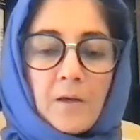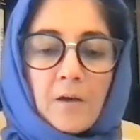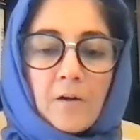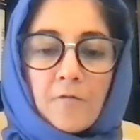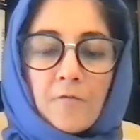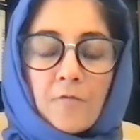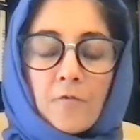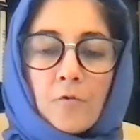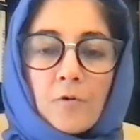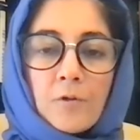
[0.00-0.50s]

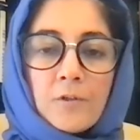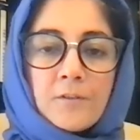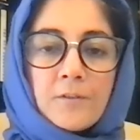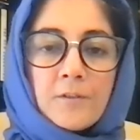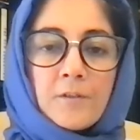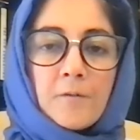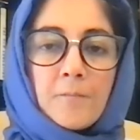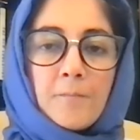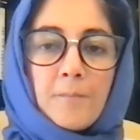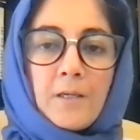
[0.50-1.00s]
Of course,
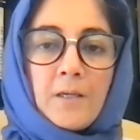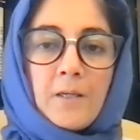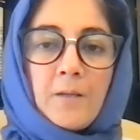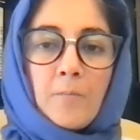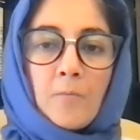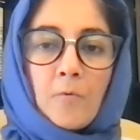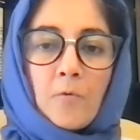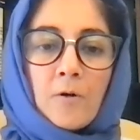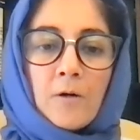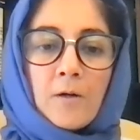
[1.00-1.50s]
there are many
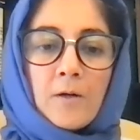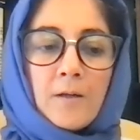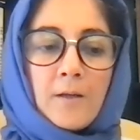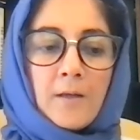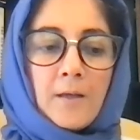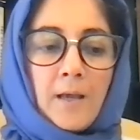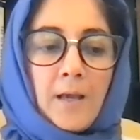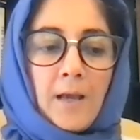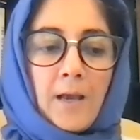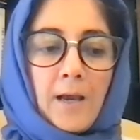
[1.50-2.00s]
more,
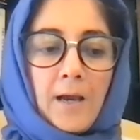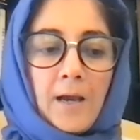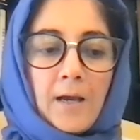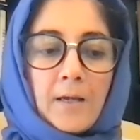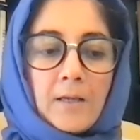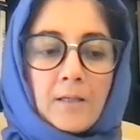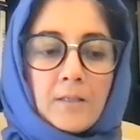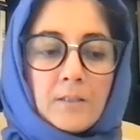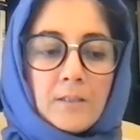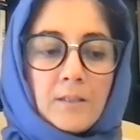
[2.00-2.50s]

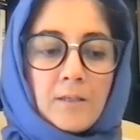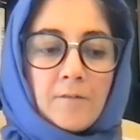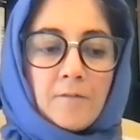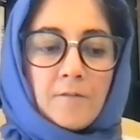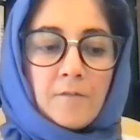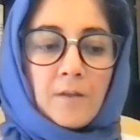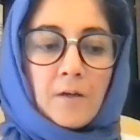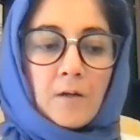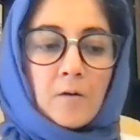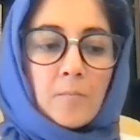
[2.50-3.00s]
and if
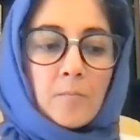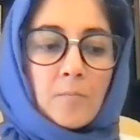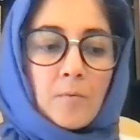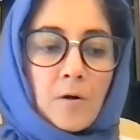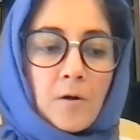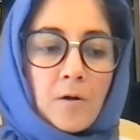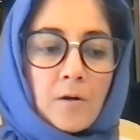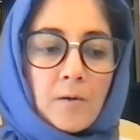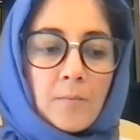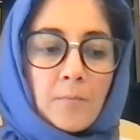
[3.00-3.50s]
they are
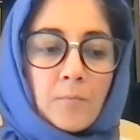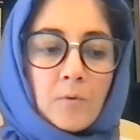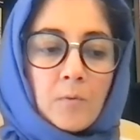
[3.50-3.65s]
brought up,